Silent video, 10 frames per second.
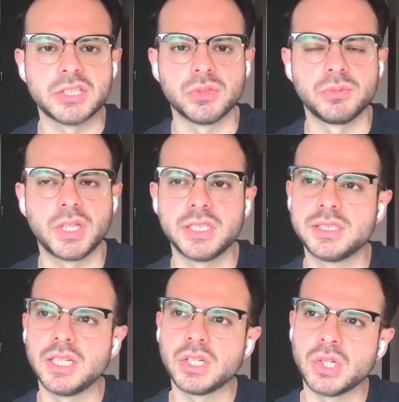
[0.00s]
in a
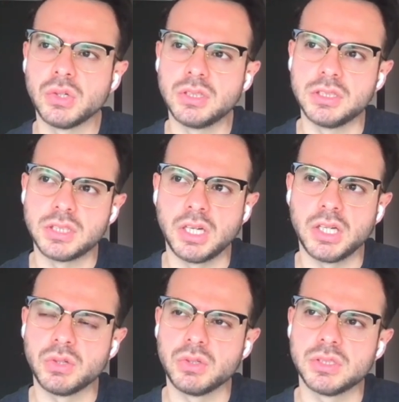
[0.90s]
classroom that is not
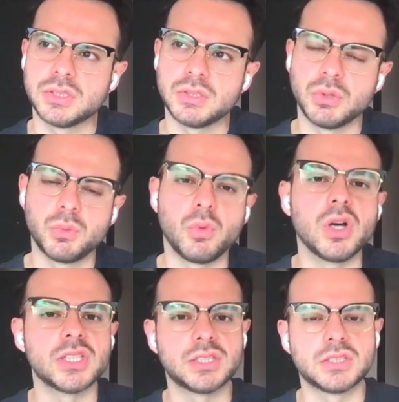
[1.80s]
currently taught or
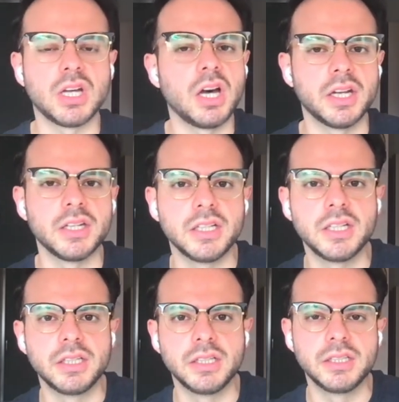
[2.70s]
was
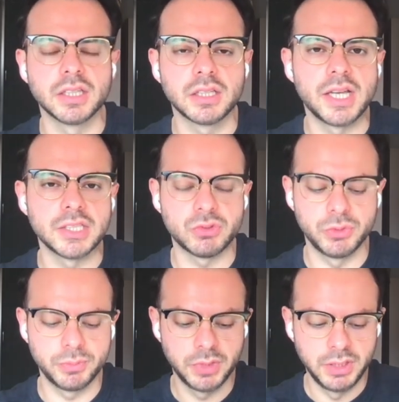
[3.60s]
taught in the
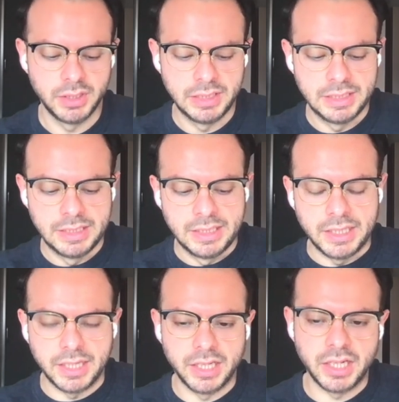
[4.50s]
classroom.
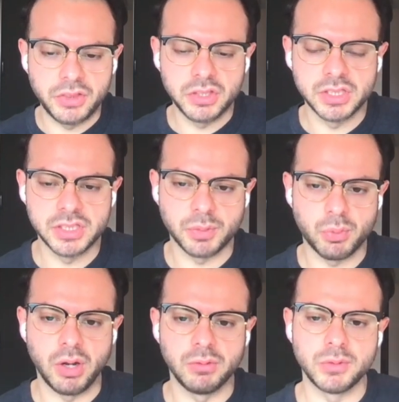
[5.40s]
And I think
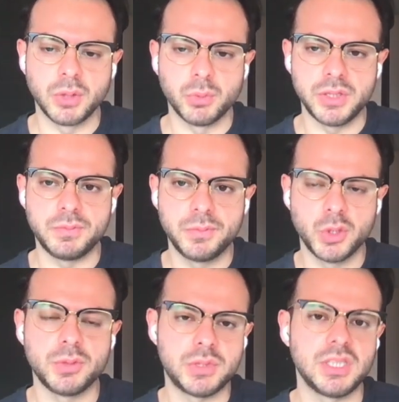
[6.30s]
this is a problem that
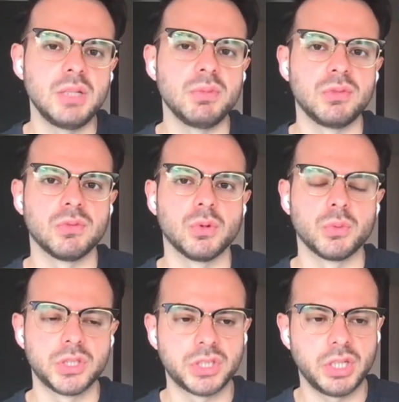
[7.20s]
we've seen
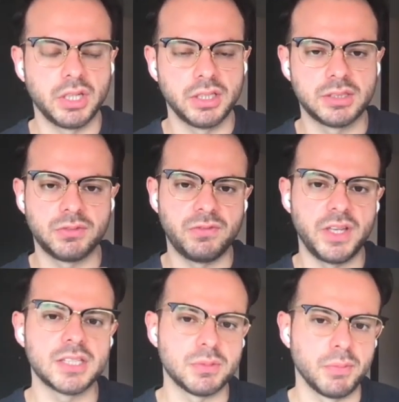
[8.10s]
before, which
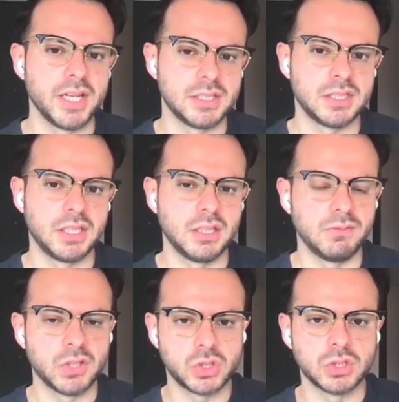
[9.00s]
it's fixed
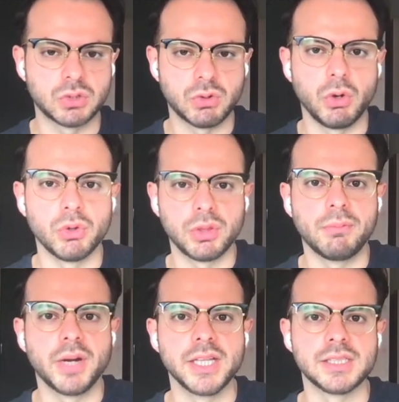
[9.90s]
mindset versus
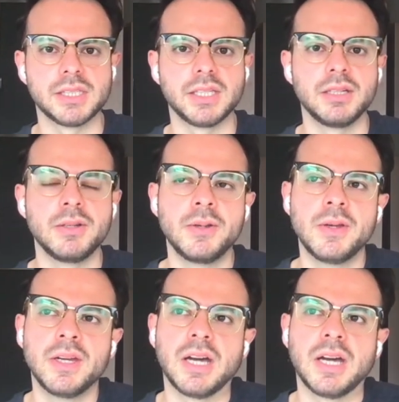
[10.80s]
growth mindset.